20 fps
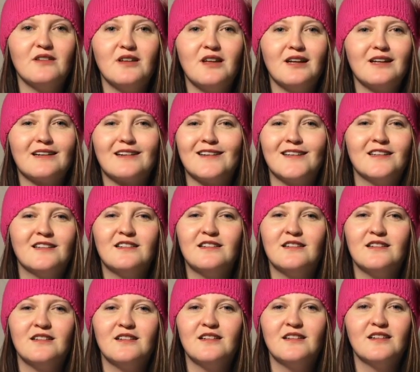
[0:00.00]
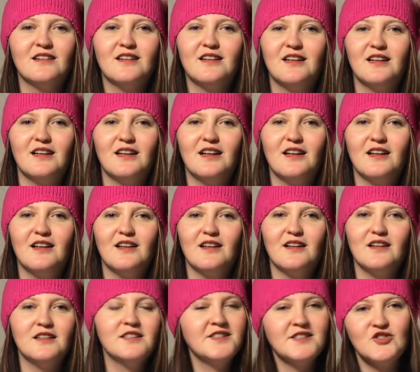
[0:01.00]
Like,
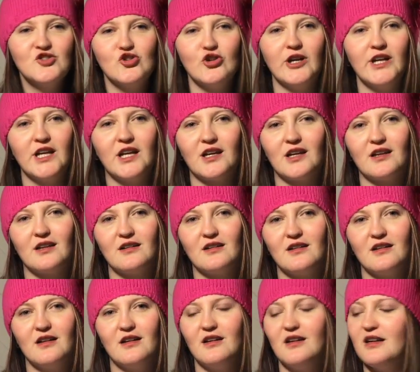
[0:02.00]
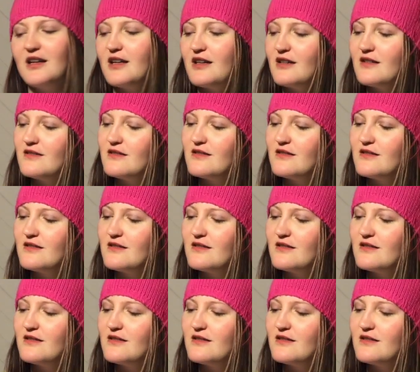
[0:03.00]
it's intriguing. Like,